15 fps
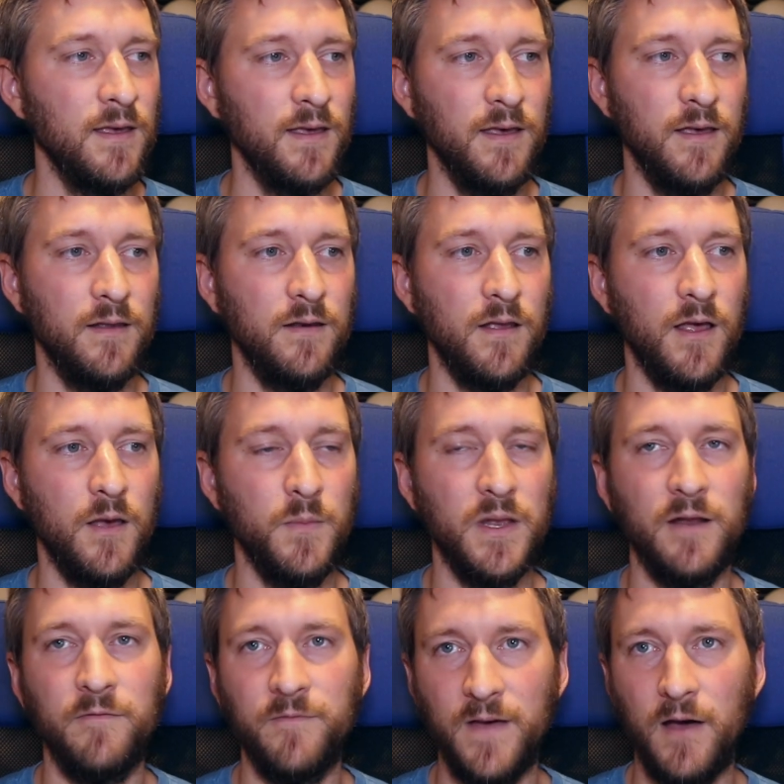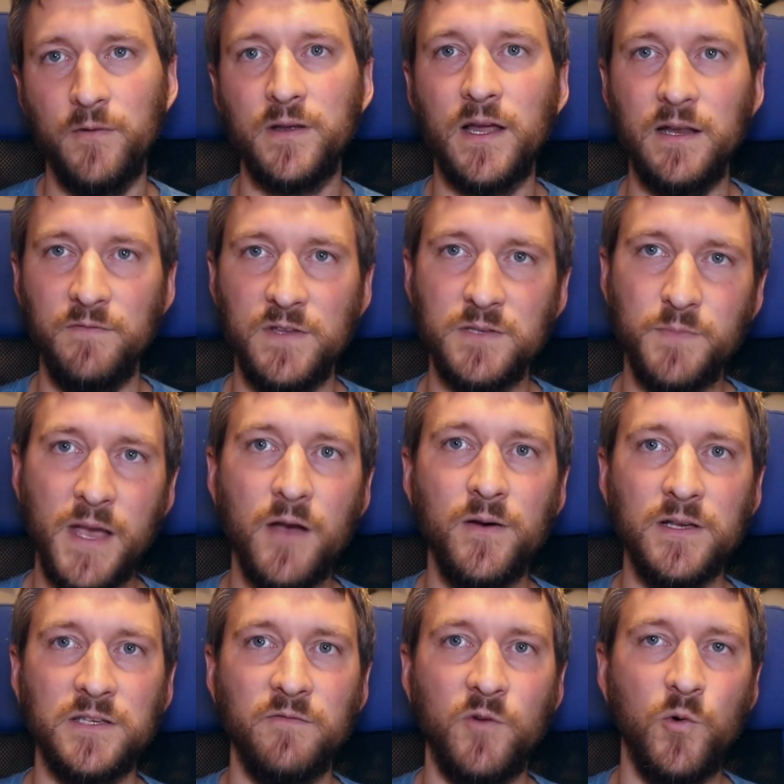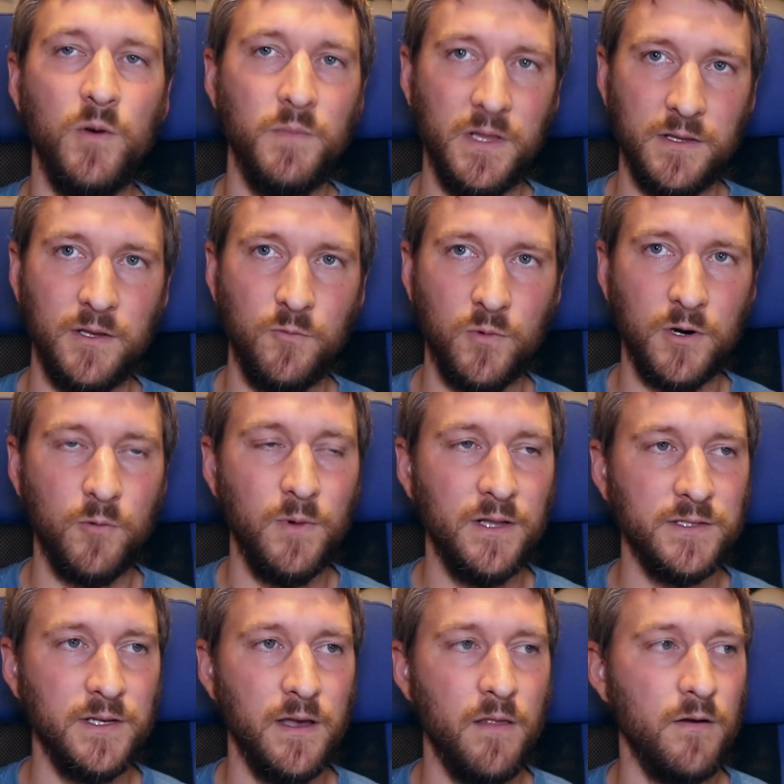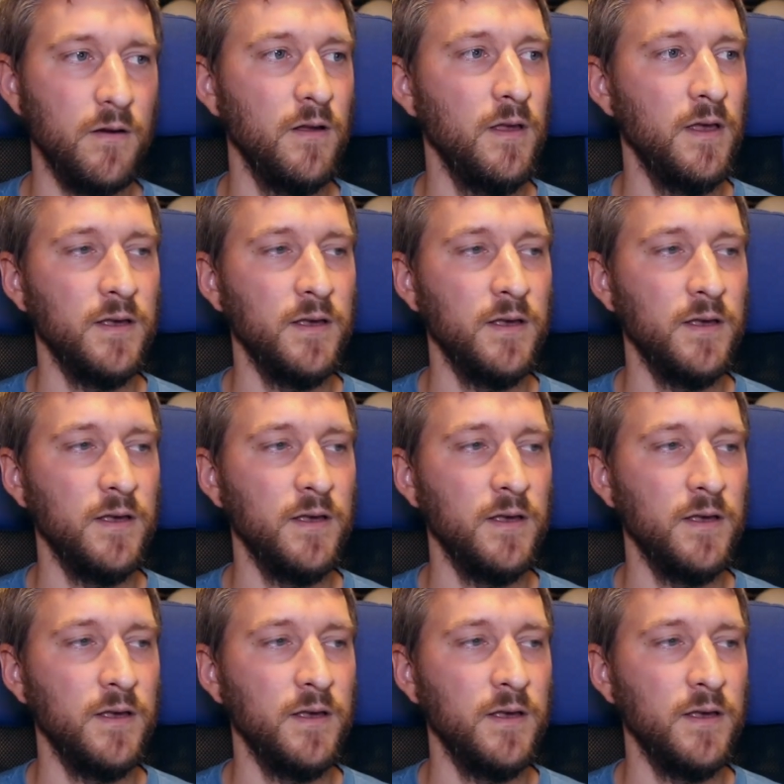and I've found kind of these pairings of equipment that work well together.